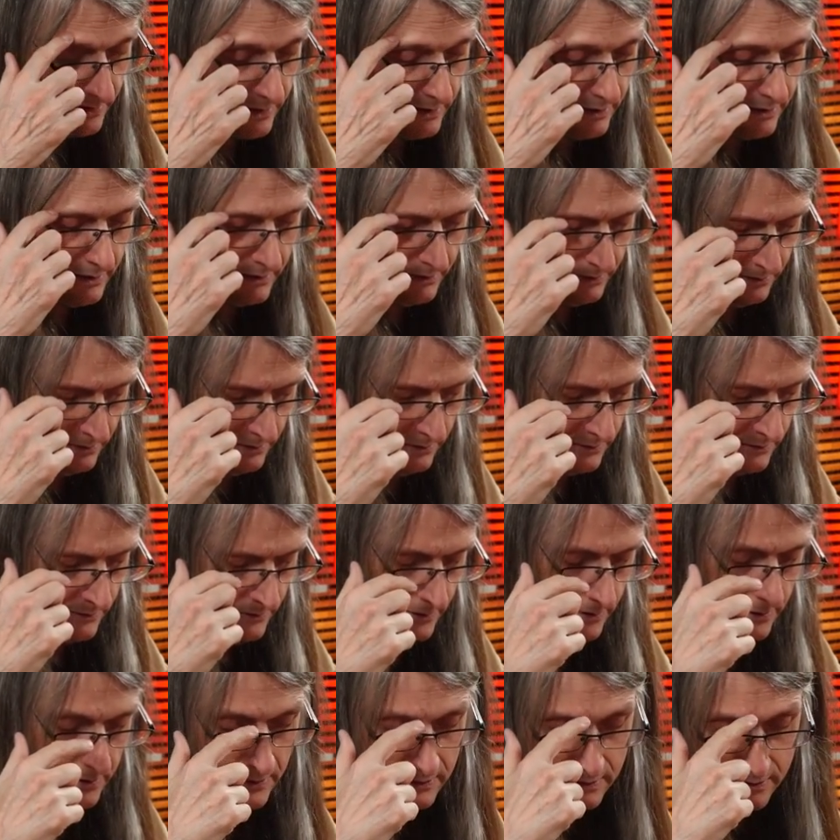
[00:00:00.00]
then
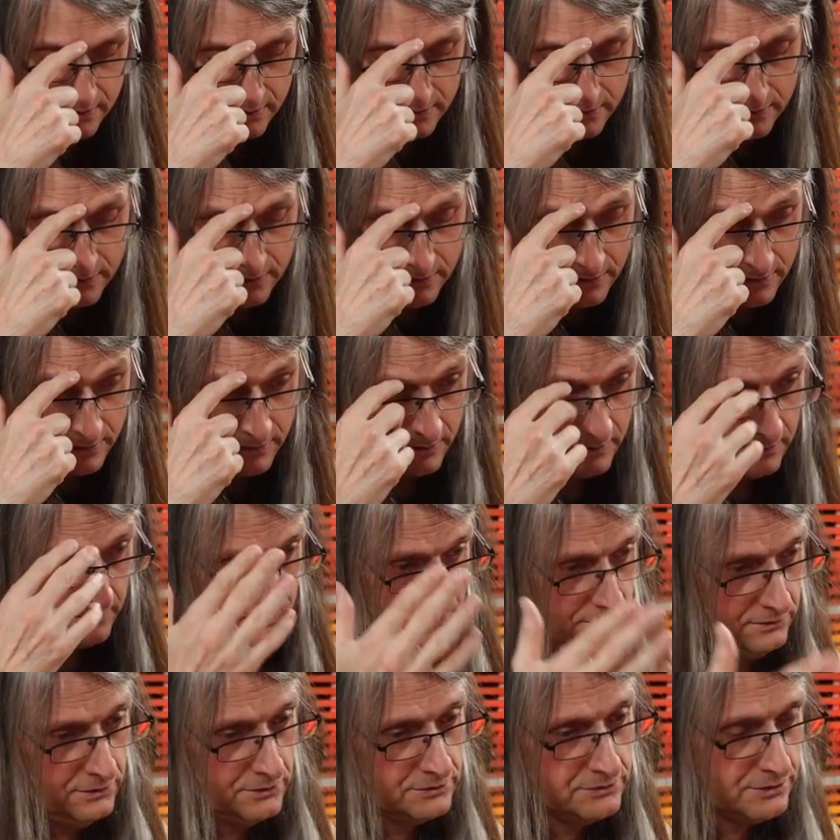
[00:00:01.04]

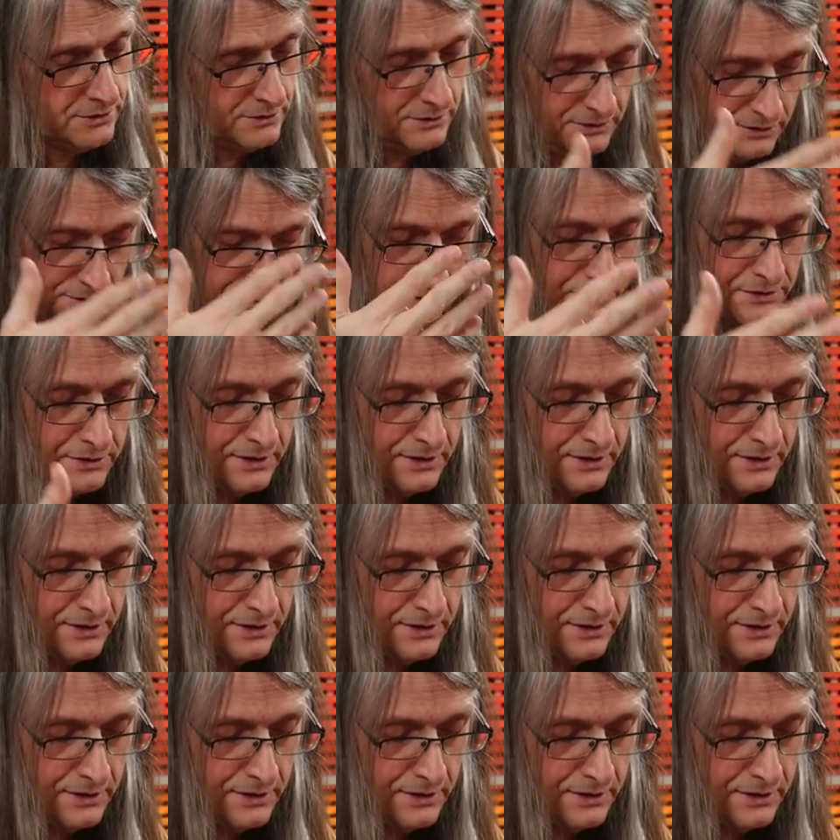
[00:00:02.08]
your turn and you're